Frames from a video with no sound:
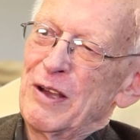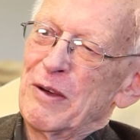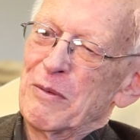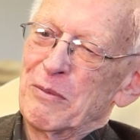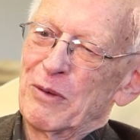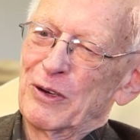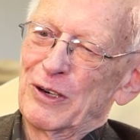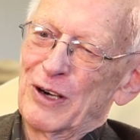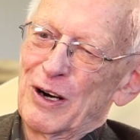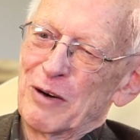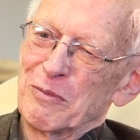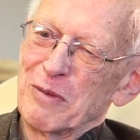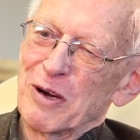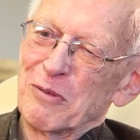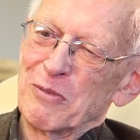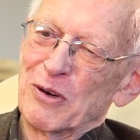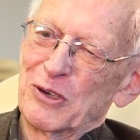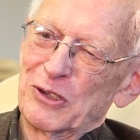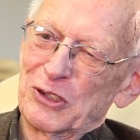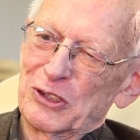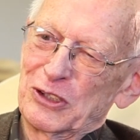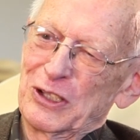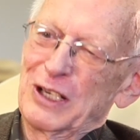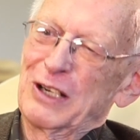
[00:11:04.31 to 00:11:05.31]
But I remember
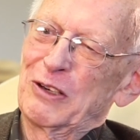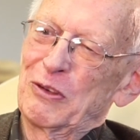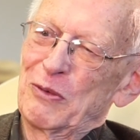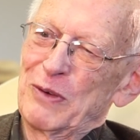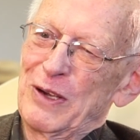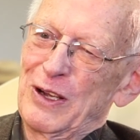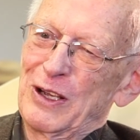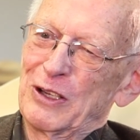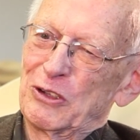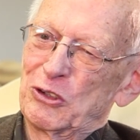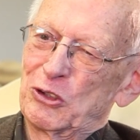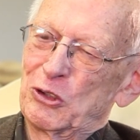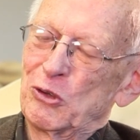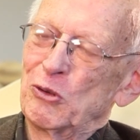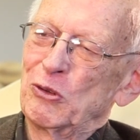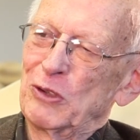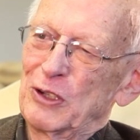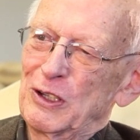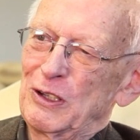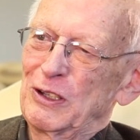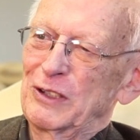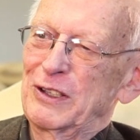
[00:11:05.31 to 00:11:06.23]
distinctly we had two little